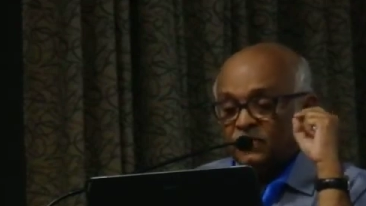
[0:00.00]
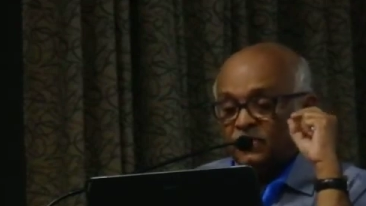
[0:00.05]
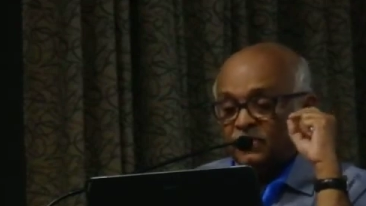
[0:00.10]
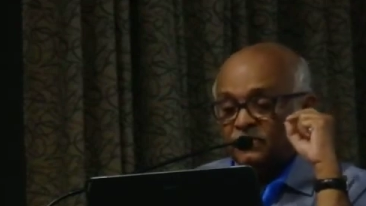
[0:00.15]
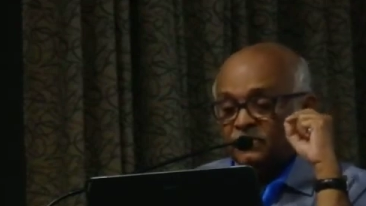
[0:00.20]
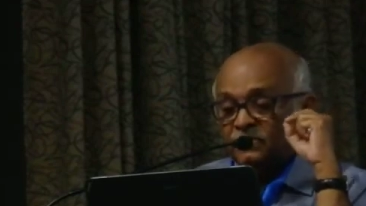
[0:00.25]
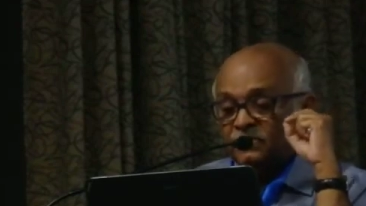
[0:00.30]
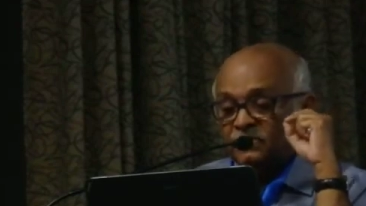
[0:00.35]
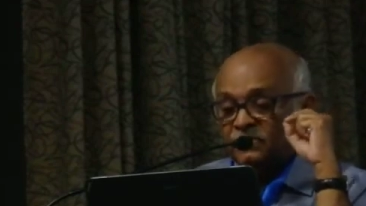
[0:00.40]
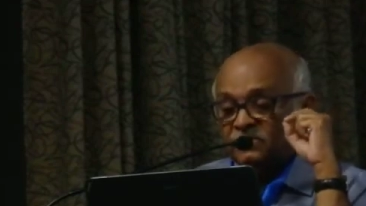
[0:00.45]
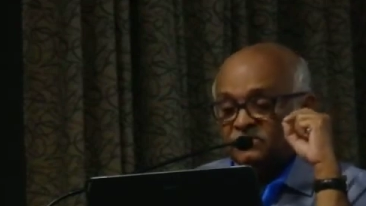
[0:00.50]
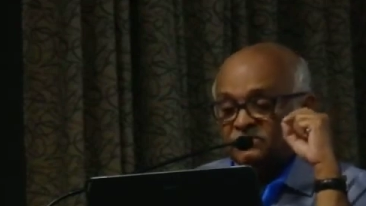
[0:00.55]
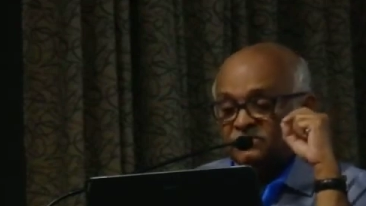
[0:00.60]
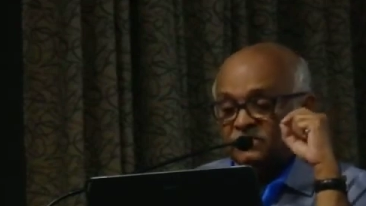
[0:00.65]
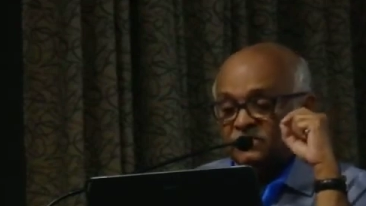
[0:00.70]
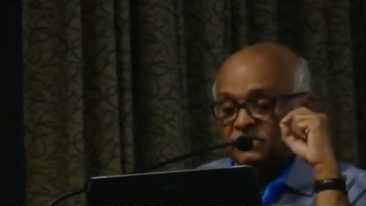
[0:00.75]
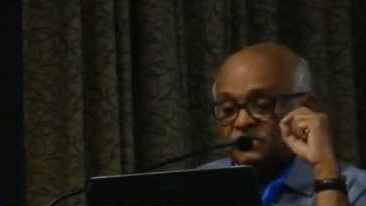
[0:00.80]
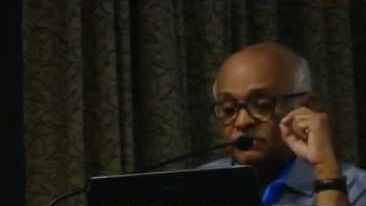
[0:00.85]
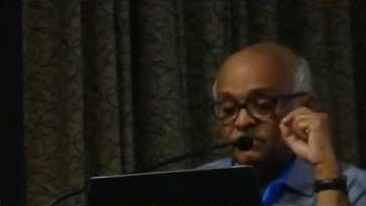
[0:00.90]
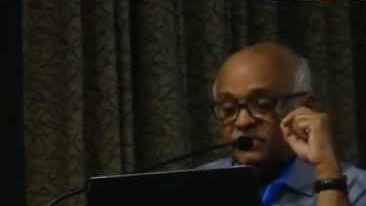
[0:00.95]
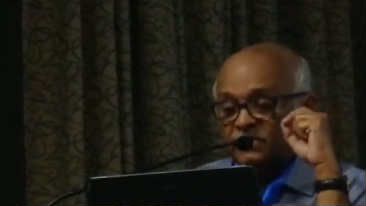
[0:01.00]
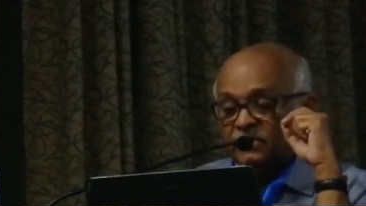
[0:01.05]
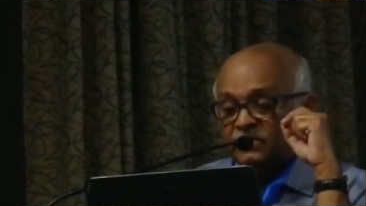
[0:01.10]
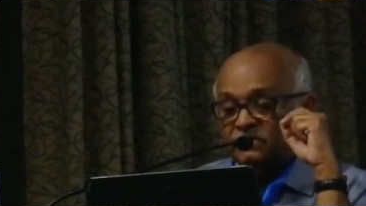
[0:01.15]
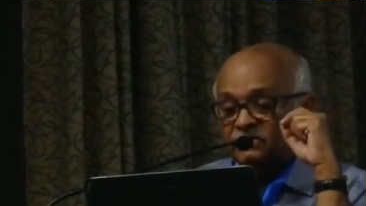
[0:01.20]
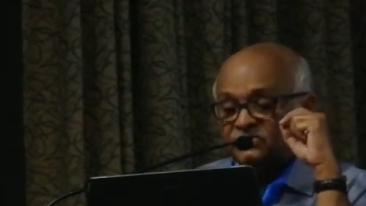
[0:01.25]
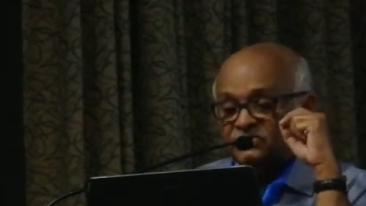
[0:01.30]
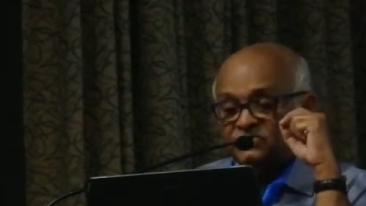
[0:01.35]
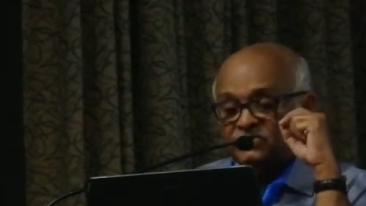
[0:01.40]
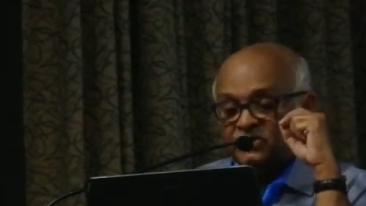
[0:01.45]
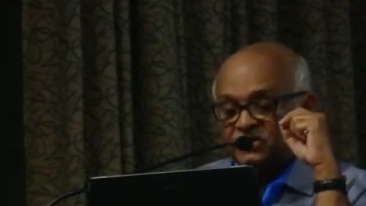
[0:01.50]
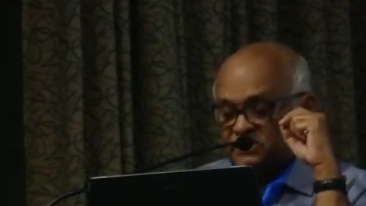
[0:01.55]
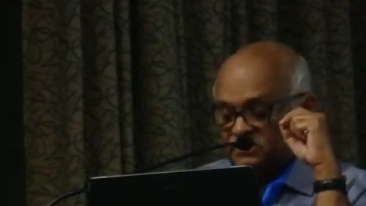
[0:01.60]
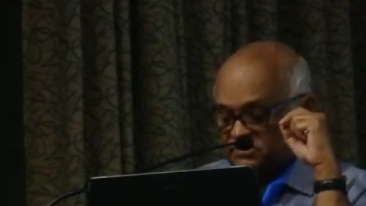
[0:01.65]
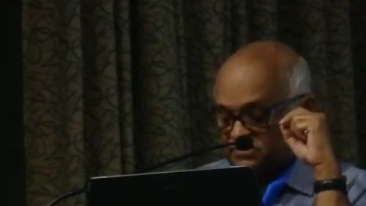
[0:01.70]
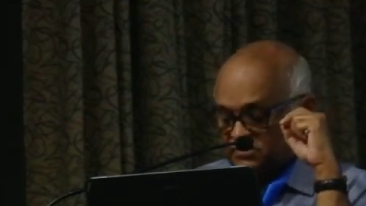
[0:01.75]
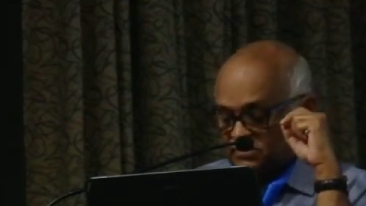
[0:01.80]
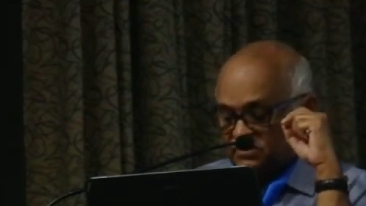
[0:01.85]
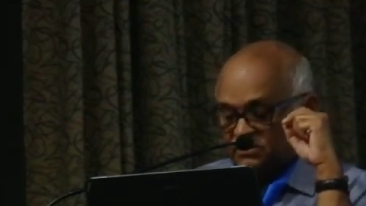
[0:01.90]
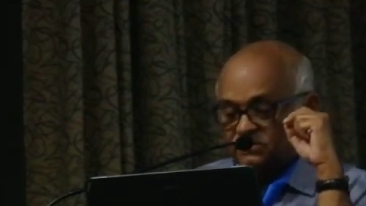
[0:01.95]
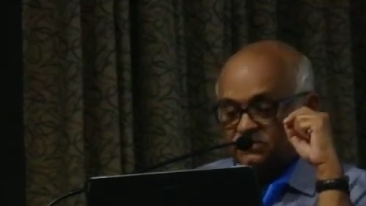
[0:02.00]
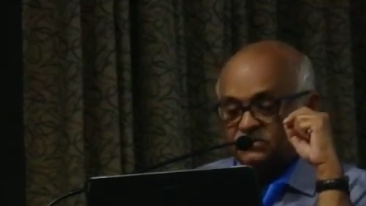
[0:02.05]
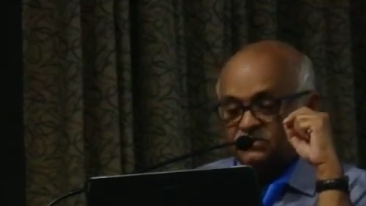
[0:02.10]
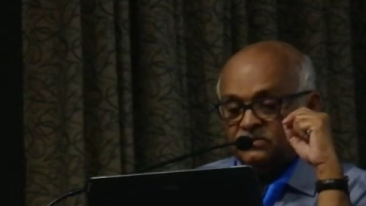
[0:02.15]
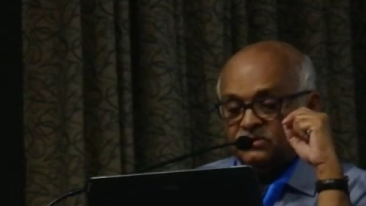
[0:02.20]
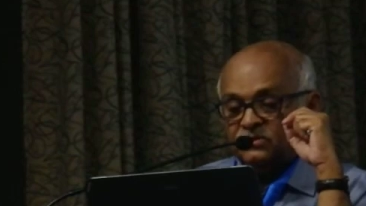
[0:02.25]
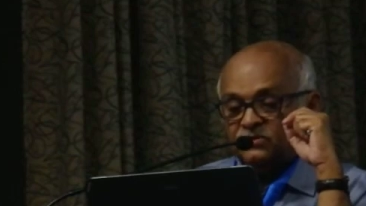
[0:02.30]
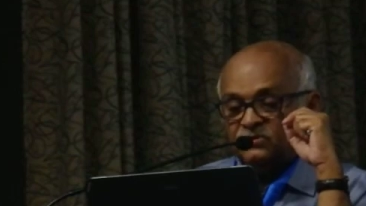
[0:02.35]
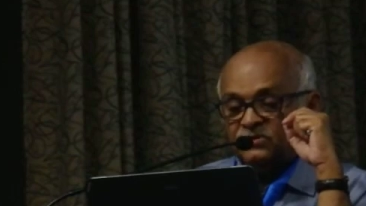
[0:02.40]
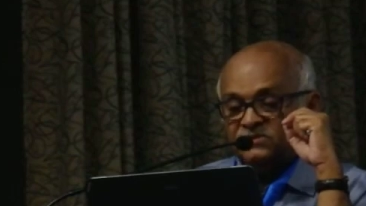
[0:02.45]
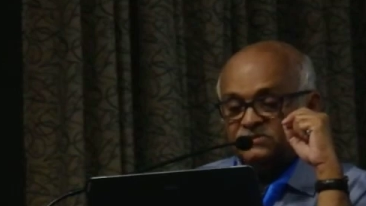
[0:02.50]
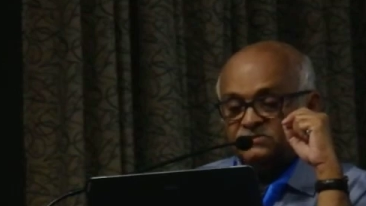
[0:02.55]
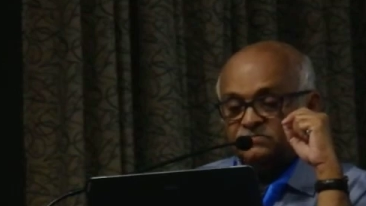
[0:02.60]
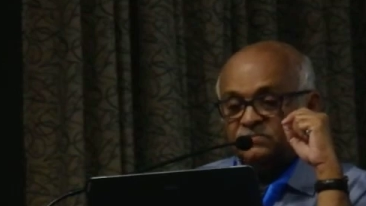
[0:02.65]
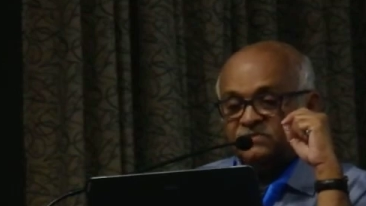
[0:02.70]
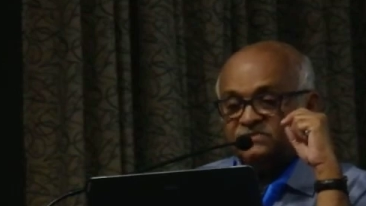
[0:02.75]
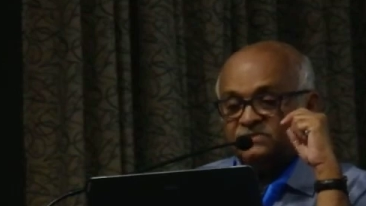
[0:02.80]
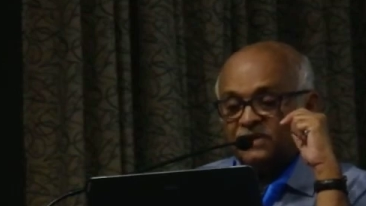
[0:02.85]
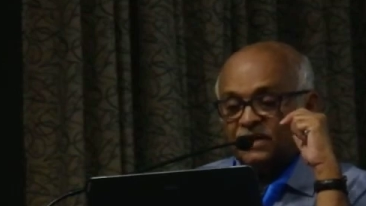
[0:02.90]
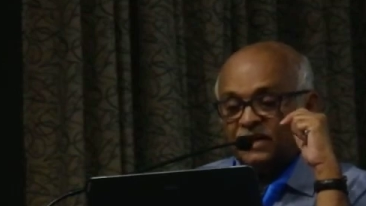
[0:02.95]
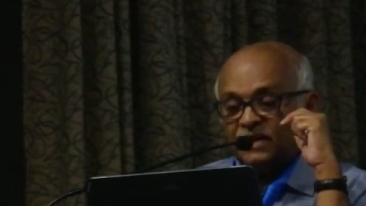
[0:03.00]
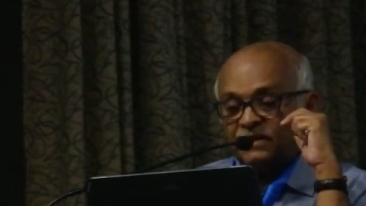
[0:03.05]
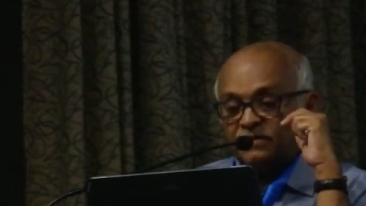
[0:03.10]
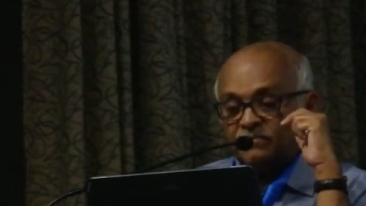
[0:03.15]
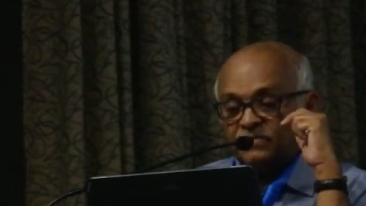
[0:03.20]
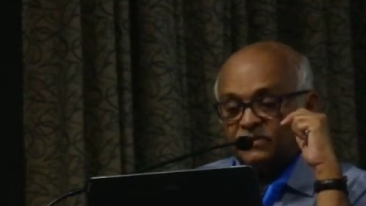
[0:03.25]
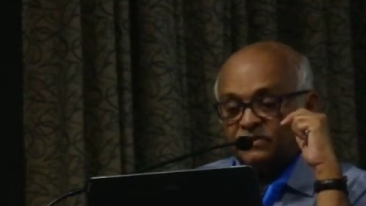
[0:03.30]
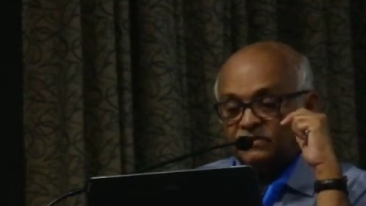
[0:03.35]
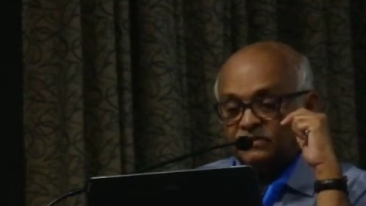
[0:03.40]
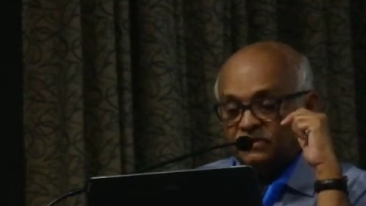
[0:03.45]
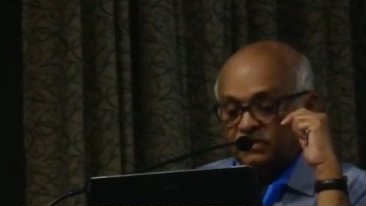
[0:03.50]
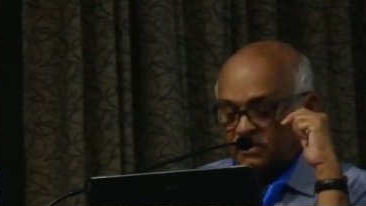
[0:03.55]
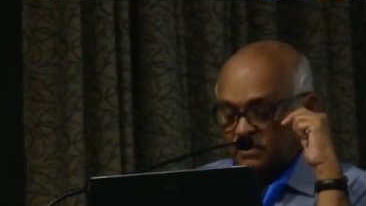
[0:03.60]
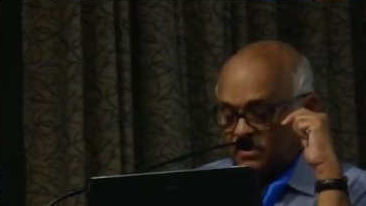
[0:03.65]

are increasingly being traced to this misalignment.